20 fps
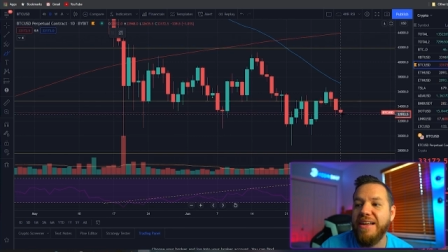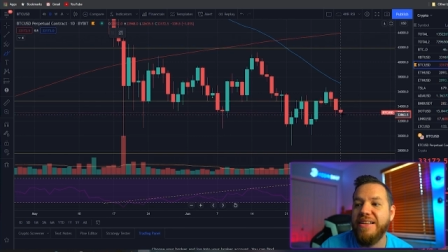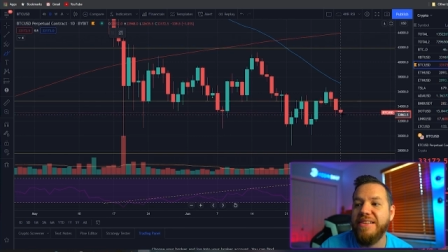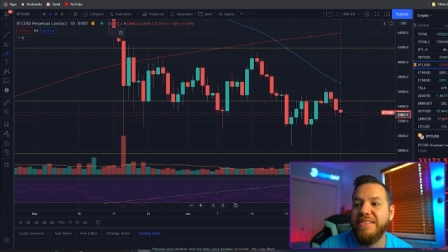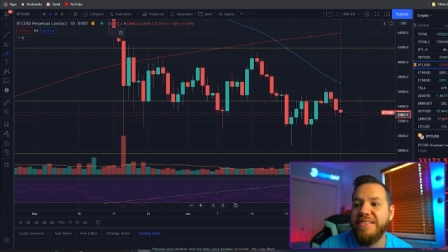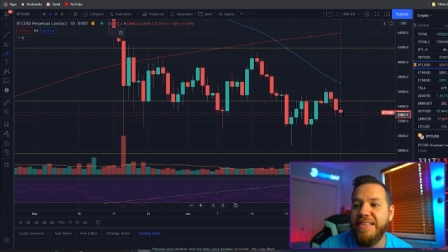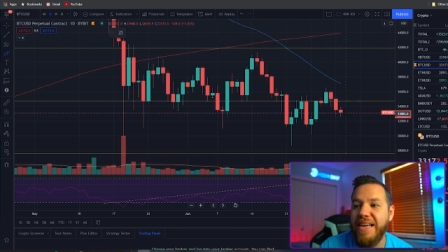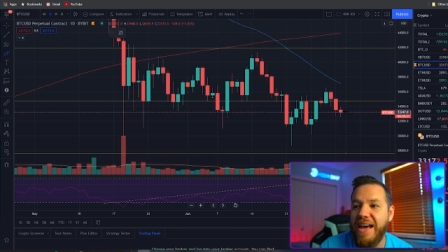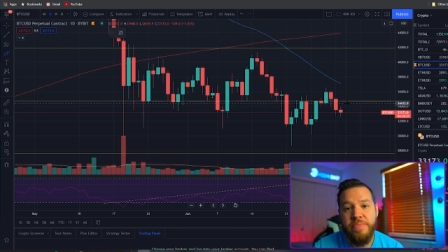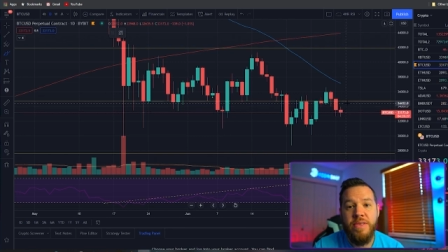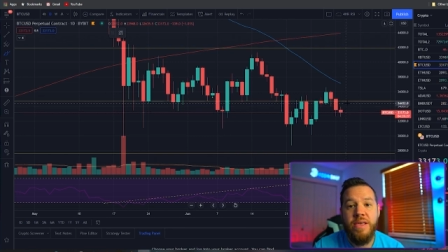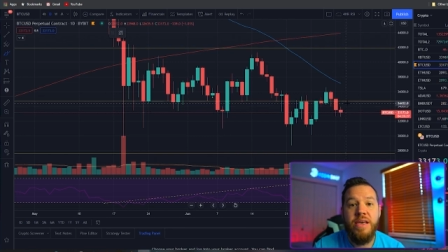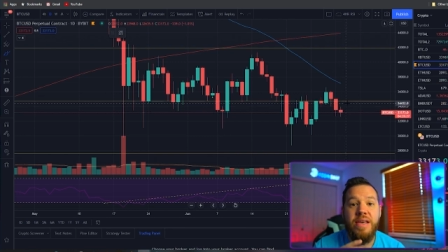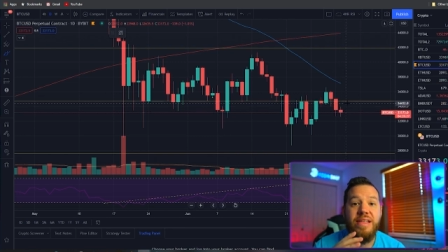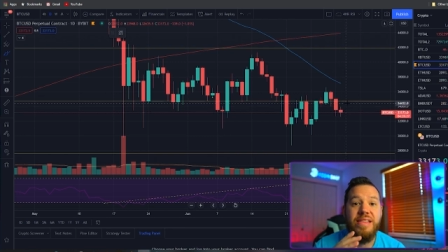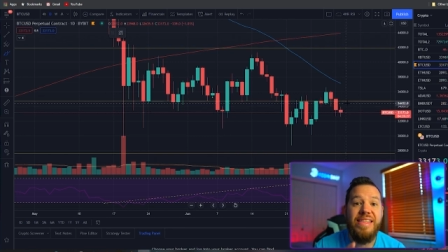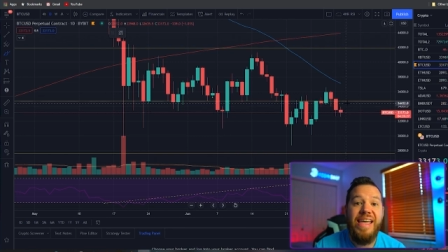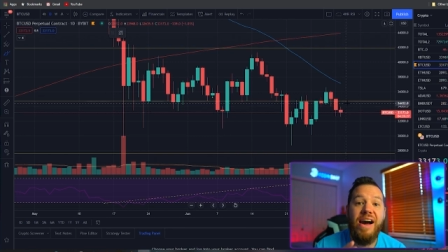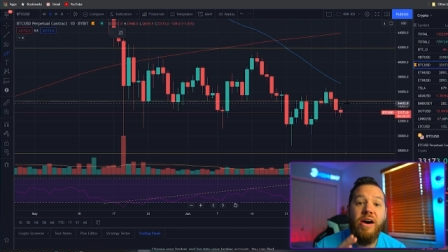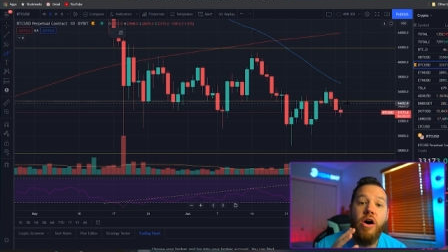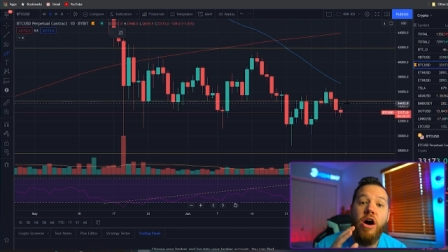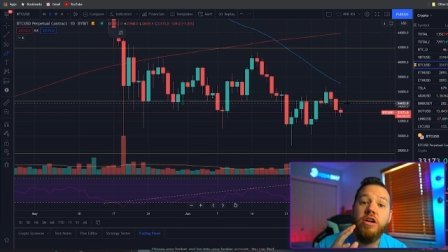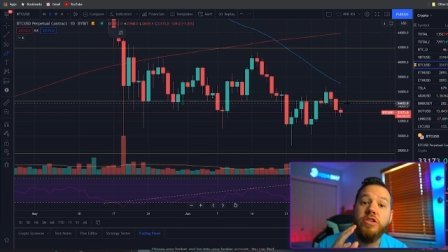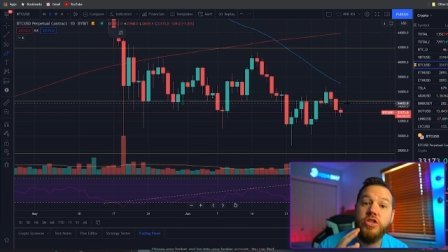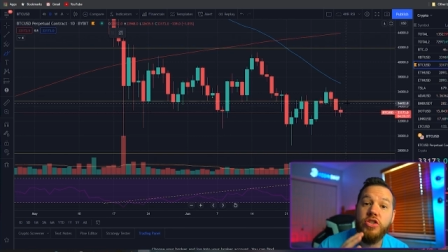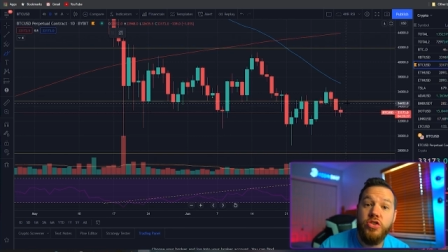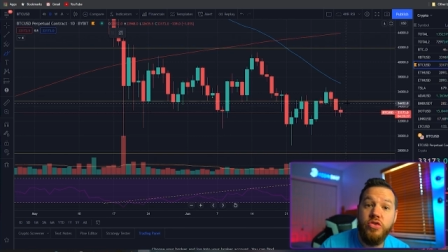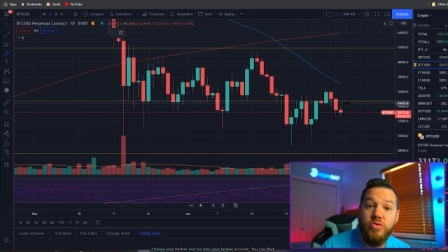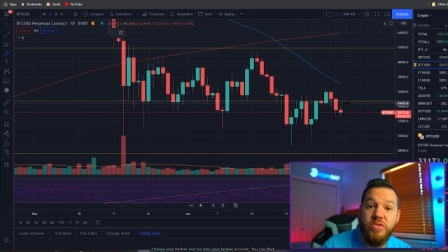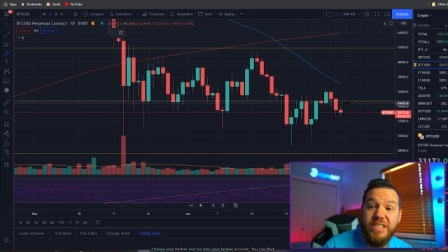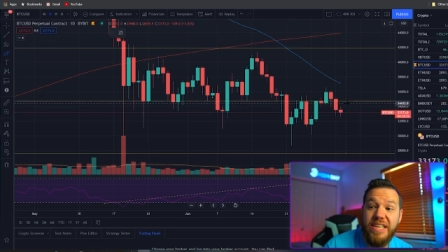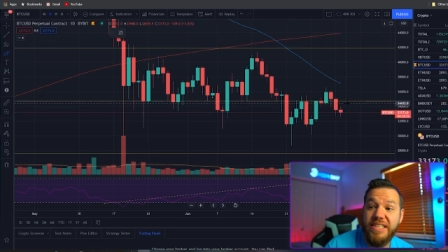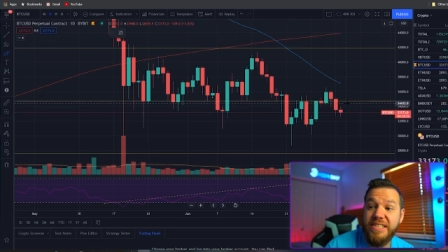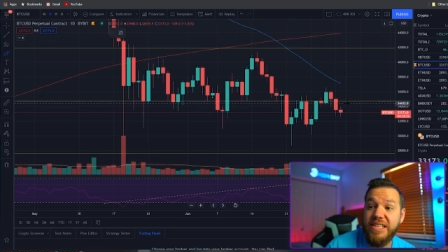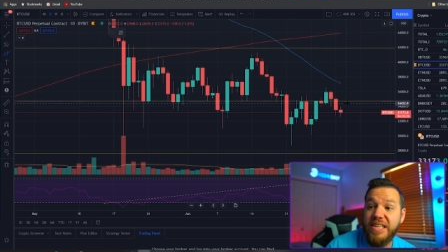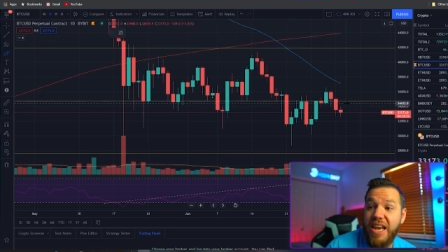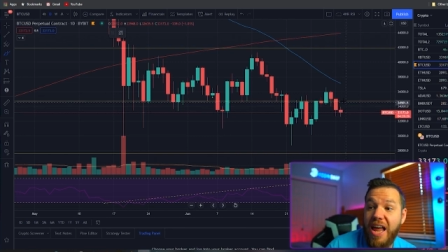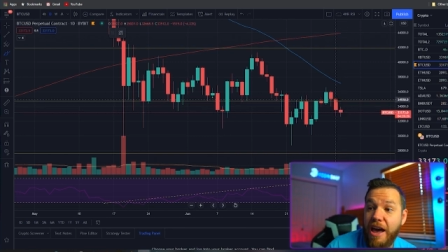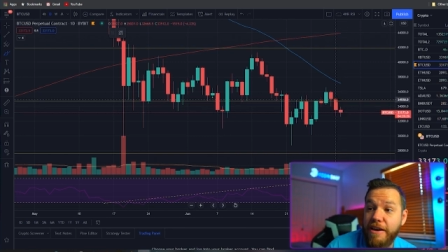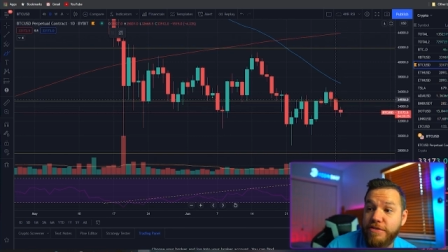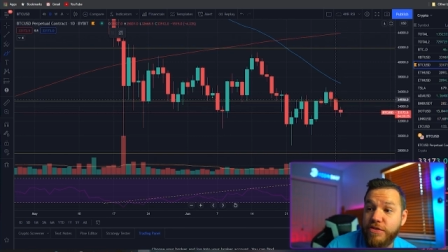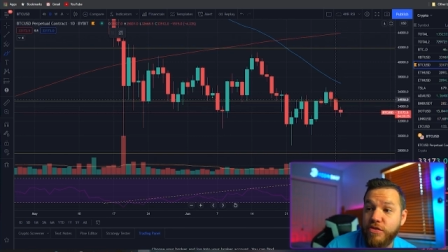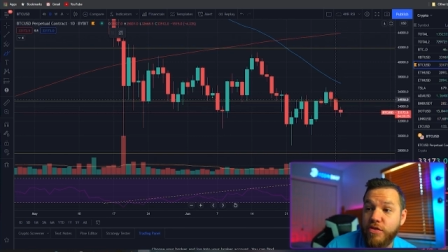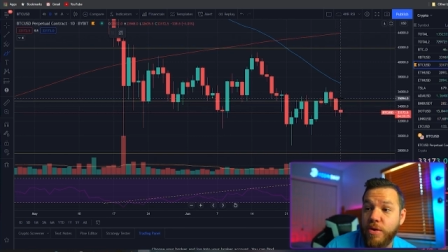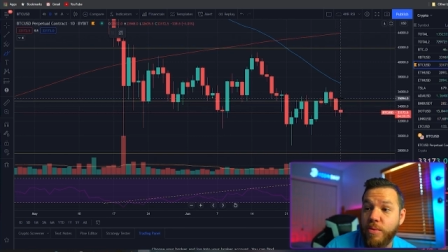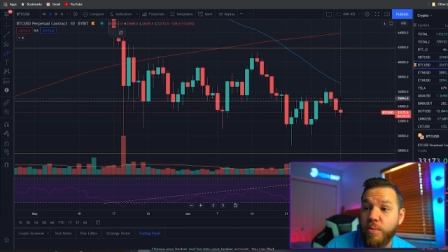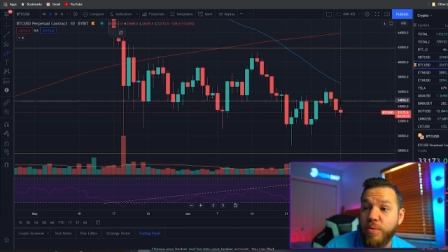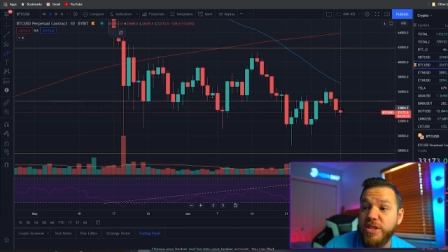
down. Now on Tuesday's live stream,